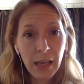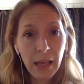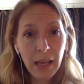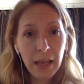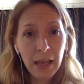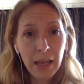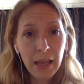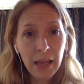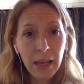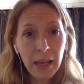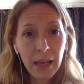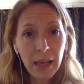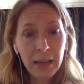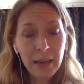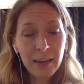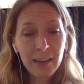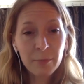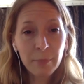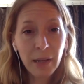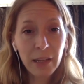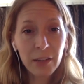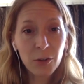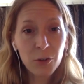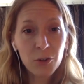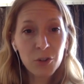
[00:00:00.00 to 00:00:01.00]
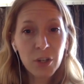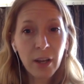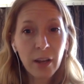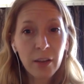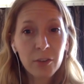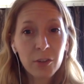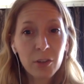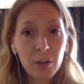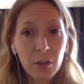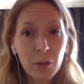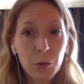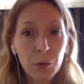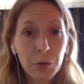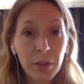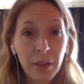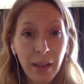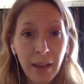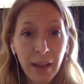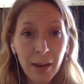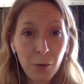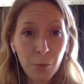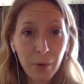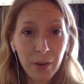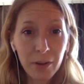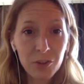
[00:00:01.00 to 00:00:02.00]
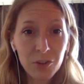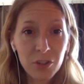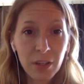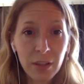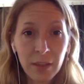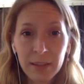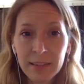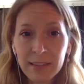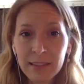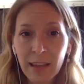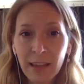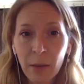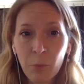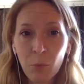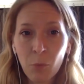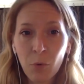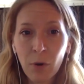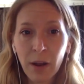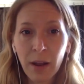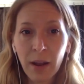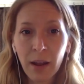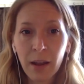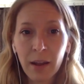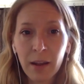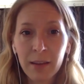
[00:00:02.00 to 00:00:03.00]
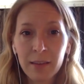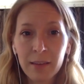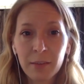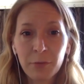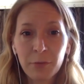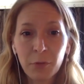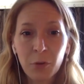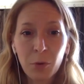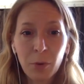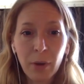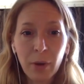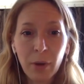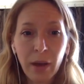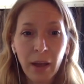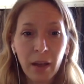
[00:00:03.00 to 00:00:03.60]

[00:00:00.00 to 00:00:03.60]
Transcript: and expect your child to learn language in the same way as if you